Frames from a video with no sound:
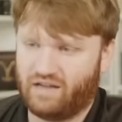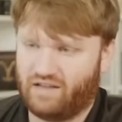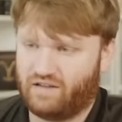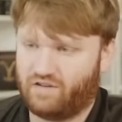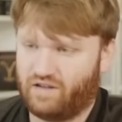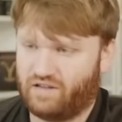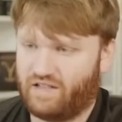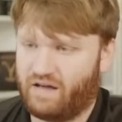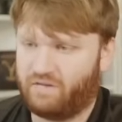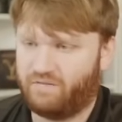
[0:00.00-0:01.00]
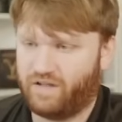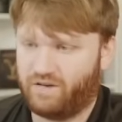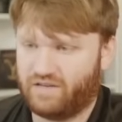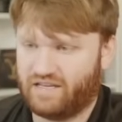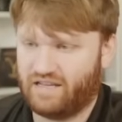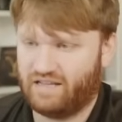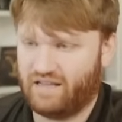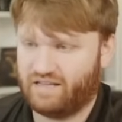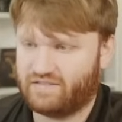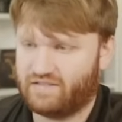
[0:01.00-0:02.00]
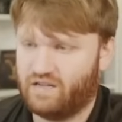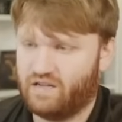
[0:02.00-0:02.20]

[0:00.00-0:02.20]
connector and Cloudflare DNS.